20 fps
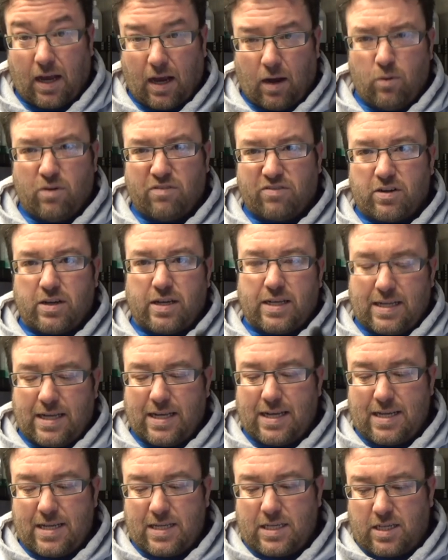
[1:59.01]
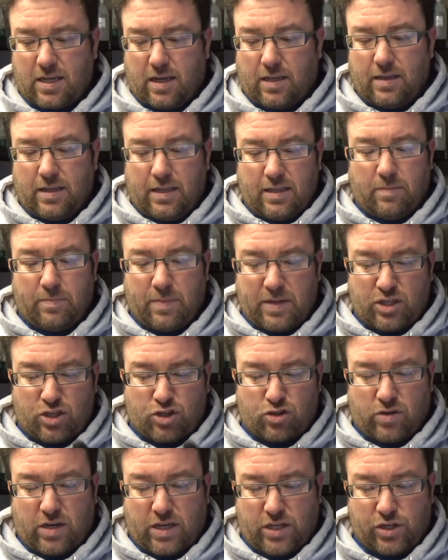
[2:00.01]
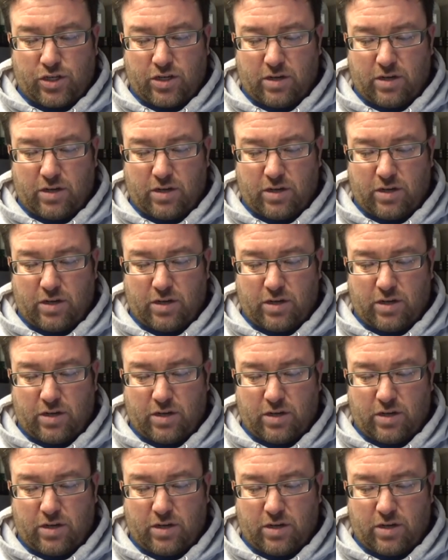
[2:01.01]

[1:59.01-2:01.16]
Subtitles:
However, it is a little bit strange